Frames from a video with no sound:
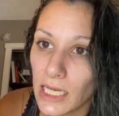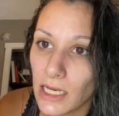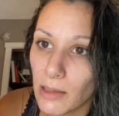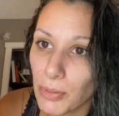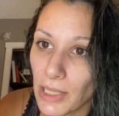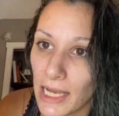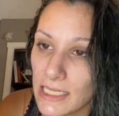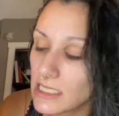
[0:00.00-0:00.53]

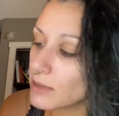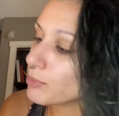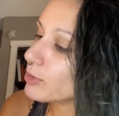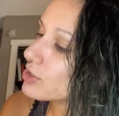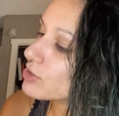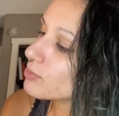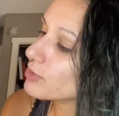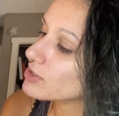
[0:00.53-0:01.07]
thick plastic
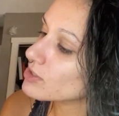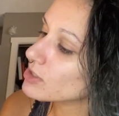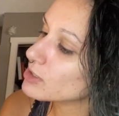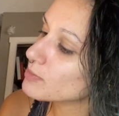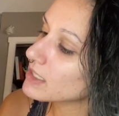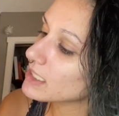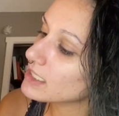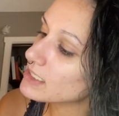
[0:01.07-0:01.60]
br
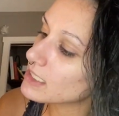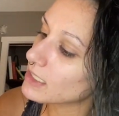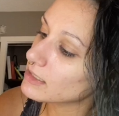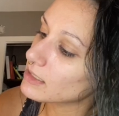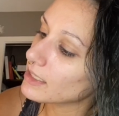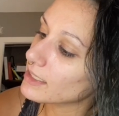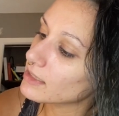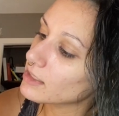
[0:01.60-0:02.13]
bristles, but then it's
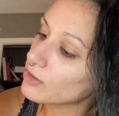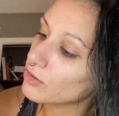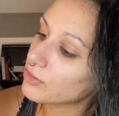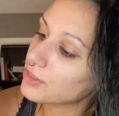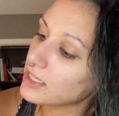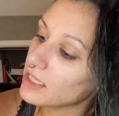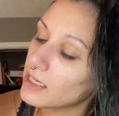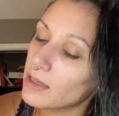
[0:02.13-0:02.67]
got the, like,
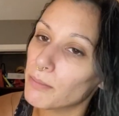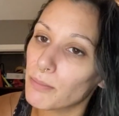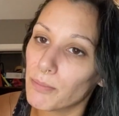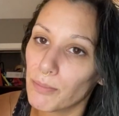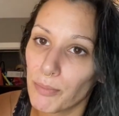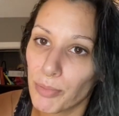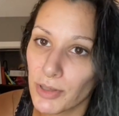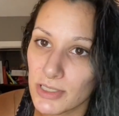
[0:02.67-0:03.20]
little thin
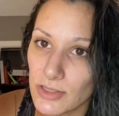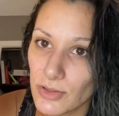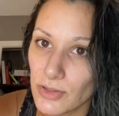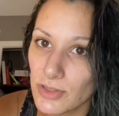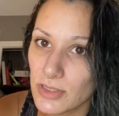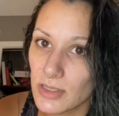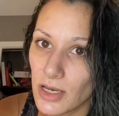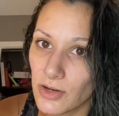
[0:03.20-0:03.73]

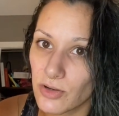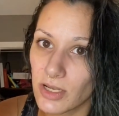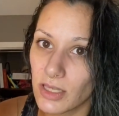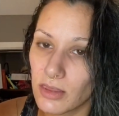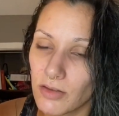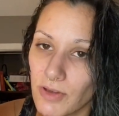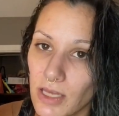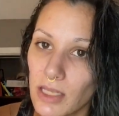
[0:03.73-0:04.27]
bristles
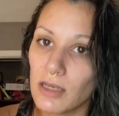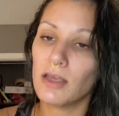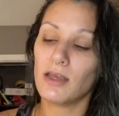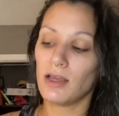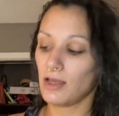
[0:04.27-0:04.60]
underneath of it.